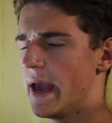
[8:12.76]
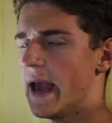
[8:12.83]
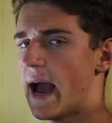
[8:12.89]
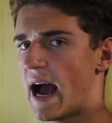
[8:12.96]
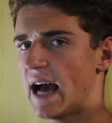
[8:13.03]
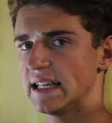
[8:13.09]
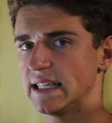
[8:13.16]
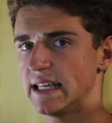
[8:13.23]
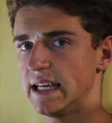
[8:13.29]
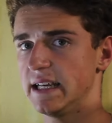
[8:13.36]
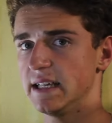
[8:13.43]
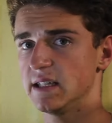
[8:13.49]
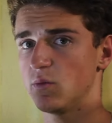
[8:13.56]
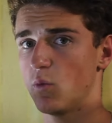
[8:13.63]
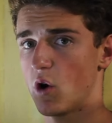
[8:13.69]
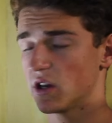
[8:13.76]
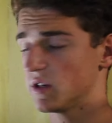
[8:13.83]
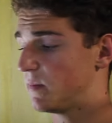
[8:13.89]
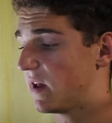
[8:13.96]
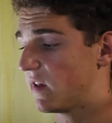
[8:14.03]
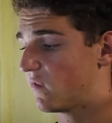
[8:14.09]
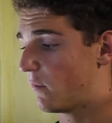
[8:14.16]
as is works
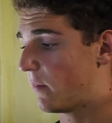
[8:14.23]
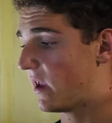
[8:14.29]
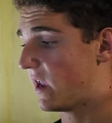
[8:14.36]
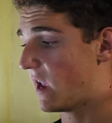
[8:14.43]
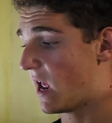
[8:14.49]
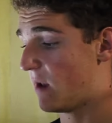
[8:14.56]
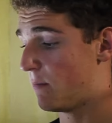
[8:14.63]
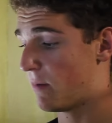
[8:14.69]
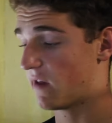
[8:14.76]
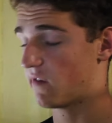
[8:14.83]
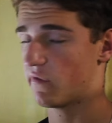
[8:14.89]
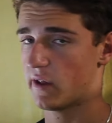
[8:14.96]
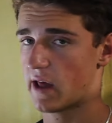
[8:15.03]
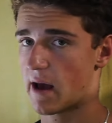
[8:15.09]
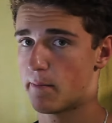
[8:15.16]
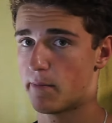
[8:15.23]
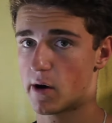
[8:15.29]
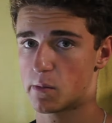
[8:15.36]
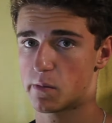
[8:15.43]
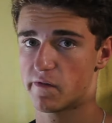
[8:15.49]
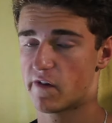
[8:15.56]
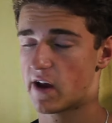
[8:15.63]
best for me and best for that
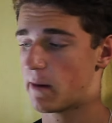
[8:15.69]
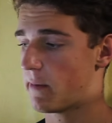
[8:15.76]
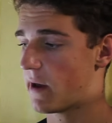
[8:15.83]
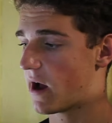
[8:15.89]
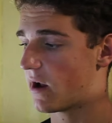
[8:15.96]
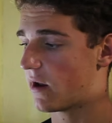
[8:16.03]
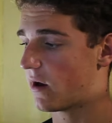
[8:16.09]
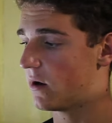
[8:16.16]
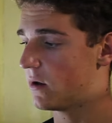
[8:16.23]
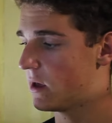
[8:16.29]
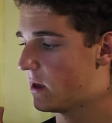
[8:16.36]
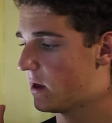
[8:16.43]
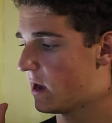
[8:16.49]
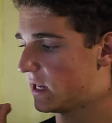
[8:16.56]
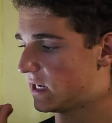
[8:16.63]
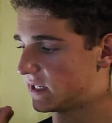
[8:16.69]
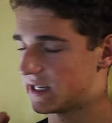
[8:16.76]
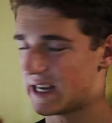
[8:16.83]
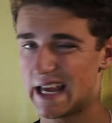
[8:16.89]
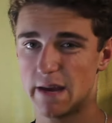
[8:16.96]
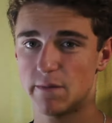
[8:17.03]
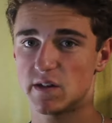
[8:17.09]
bug buffet powder. Does
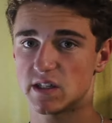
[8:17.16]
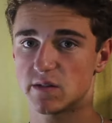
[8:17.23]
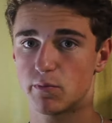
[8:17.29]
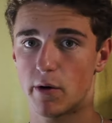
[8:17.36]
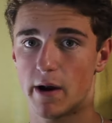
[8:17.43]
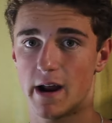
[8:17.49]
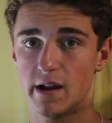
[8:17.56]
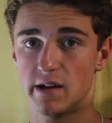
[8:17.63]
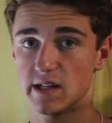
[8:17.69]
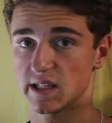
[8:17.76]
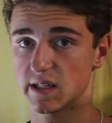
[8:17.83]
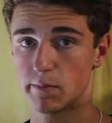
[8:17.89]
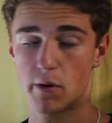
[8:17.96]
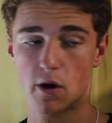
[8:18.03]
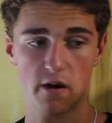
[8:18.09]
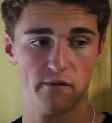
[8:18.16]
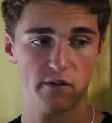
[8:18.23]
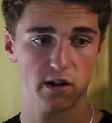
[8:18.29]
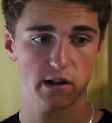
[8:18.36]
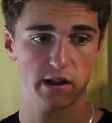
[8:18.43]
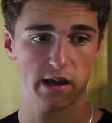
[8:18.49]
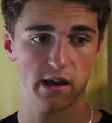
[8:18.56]
an even spread, does it
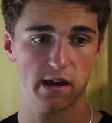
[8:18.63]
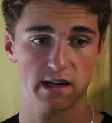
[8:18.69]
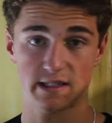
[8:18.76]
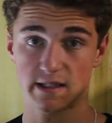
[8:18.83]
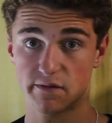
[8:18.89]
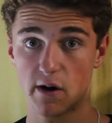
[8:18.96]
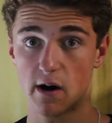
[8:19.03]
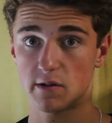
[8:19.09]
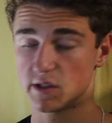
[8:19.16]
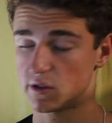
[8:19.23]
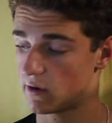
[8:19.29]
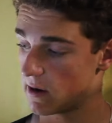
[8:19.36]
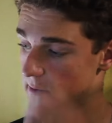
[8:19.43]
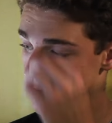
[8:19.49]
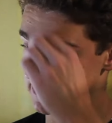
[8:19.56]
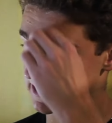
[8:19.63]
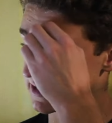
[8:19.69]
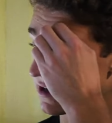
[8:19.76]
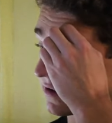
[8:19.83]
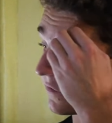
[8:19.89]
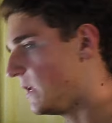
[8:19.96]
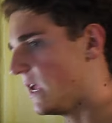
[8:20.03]
perfectly as if I was doing it
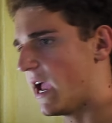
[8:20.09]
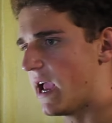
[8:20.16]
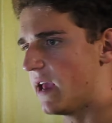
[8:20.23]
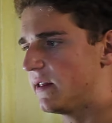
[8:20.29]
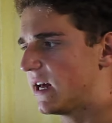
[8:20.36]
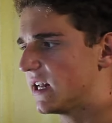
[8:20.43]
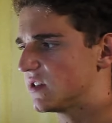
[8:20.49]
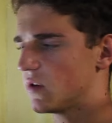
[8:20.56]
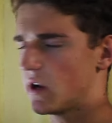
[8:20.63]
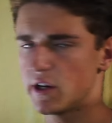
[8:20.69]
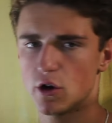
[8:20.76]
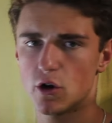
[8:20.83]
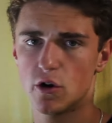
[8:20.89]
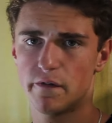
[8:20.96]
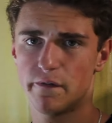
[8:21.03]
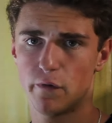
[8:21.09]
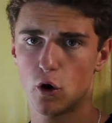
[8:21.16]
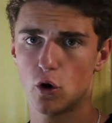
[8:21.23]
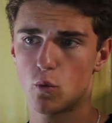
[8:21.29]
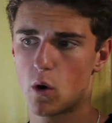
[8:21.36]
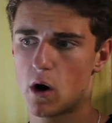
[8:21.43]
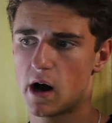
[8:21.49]
myself. Yeah, that's what I do
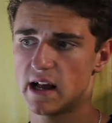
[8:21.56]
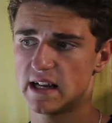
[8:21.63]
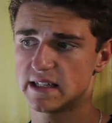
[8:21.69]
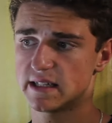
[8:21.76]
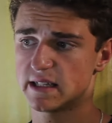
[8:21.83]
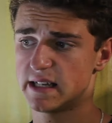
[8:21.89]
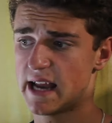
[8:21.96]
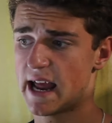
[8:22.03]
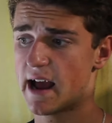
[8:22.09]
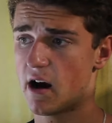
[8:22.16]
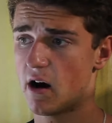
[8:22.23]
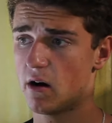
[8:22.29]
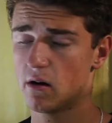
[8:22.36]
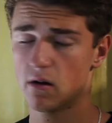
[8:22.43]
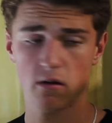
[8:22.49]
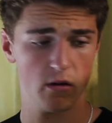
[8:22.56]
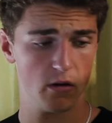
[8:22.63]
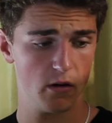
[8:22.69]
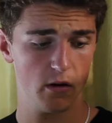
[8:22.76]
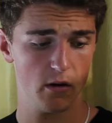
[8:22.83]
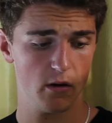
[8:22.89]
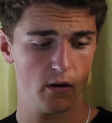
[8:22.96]
food wise. Now
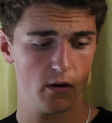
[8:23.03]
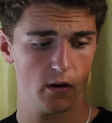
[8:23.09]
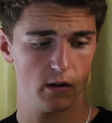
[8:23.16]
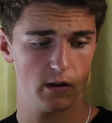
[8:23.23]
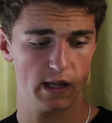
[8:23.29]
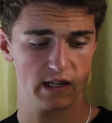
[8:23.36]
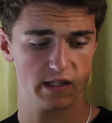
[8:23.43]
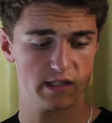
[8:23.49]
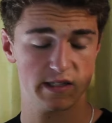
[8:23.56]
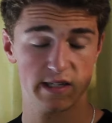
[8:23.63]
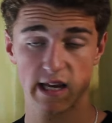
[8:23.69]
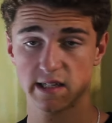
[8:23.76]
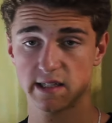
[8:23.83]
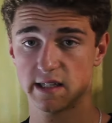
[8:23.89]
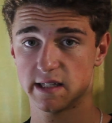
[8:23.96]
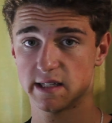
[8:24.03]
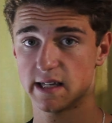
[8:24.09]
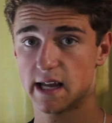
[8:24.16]
let's test this